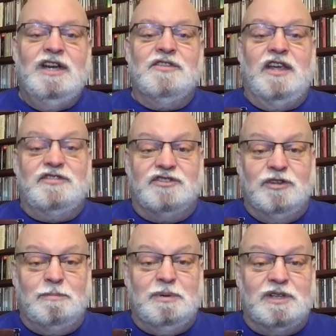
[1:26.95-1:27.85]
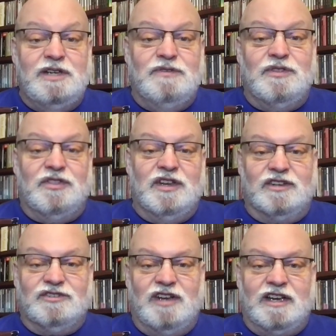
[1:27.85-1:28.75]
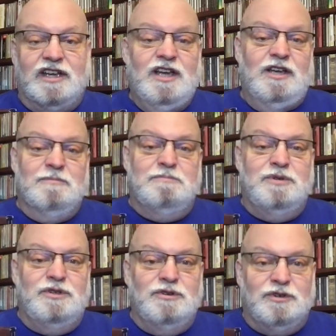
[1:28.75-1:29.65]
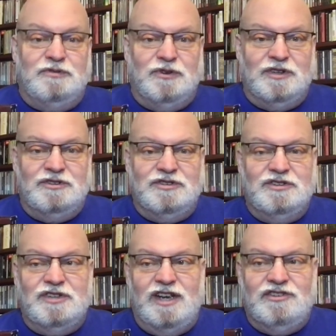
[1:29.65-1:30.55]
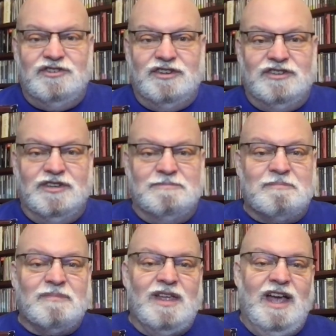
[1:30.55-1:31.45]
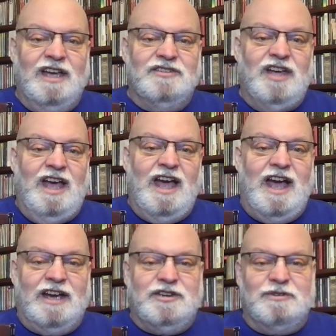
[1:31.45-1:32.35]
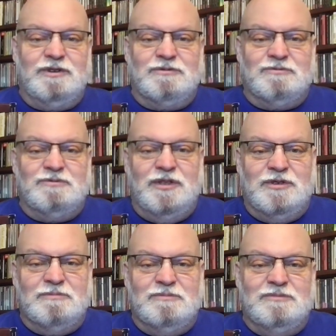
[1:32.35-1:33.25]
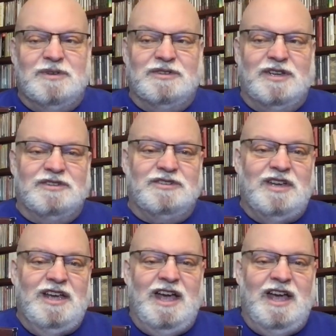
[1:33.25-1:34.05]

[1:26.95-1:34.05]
They still believe in things like beautiful intonation and accurate rhythm and